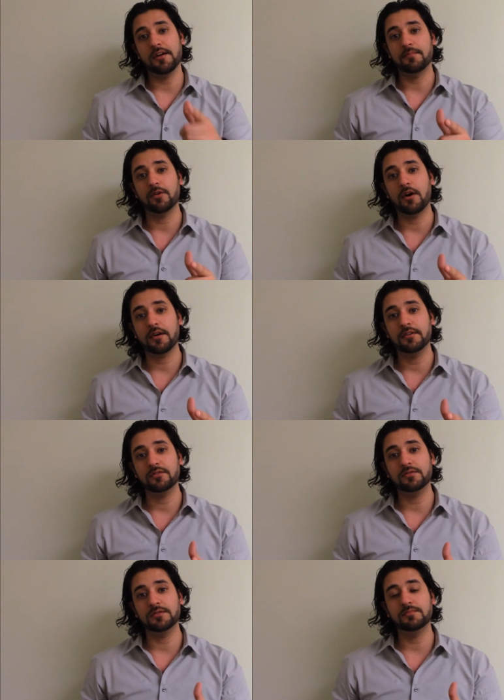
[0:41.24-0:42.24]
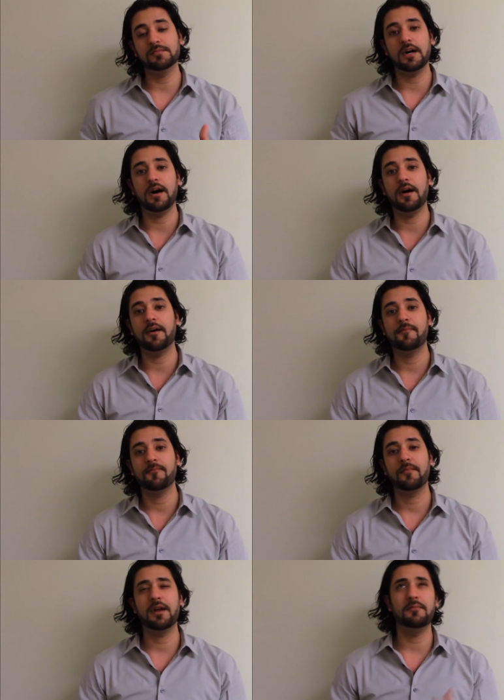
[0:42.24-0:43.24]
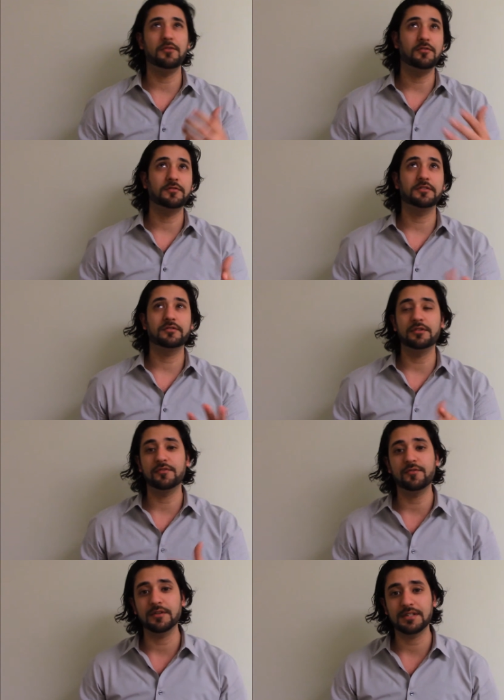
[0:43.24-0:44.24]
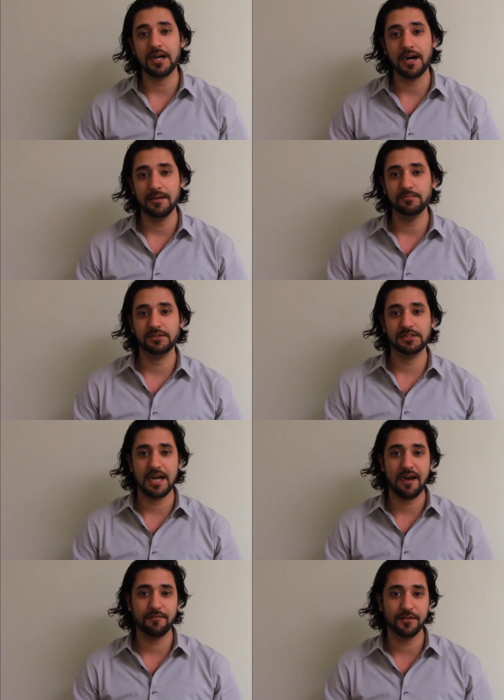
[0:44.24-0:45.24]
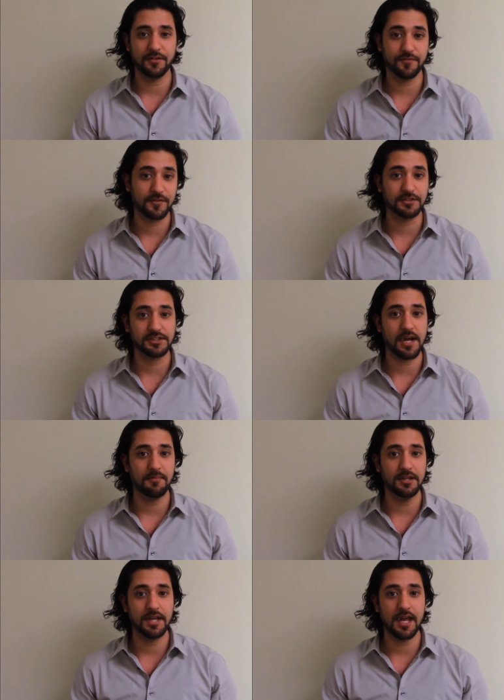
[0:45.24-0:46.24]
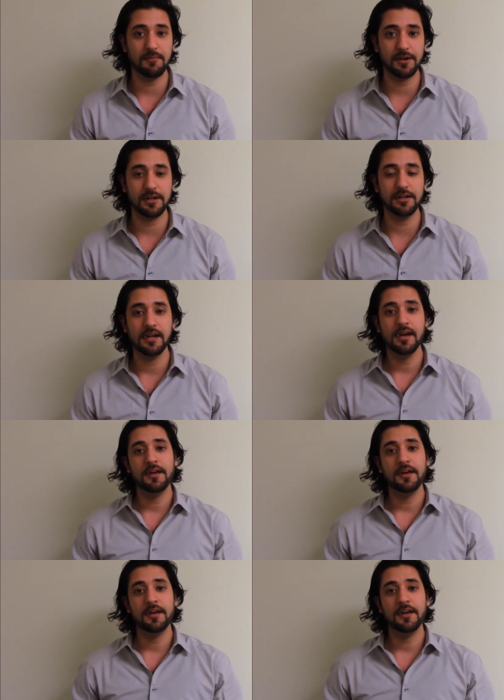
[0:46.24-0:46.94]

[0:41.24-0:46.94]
ended up talking to him, uh, met him over three or four times after the first time he came in.